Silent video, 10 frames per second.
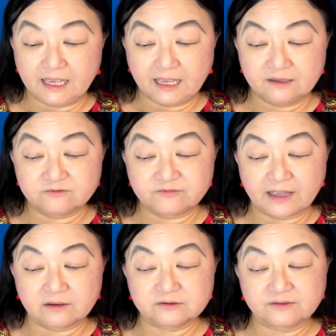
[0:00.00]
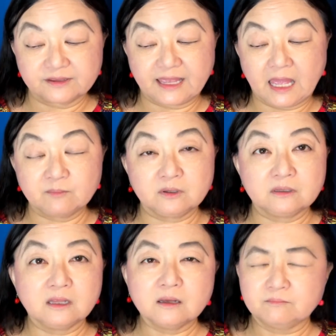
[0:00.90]
and found the
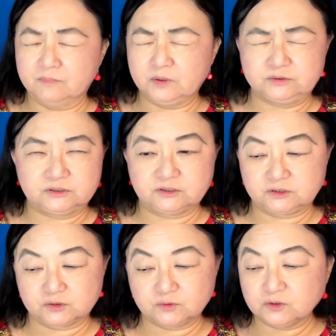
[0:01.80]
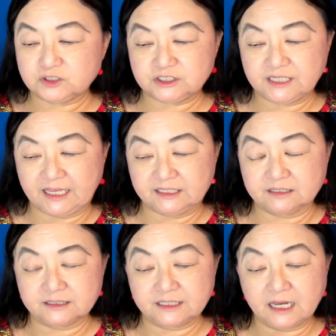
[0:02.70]
camel most
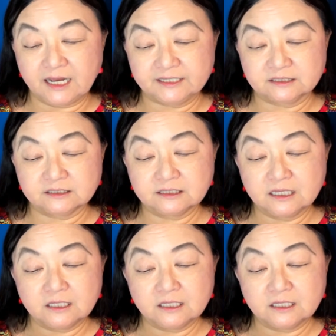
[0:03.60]
excruciatingly idle,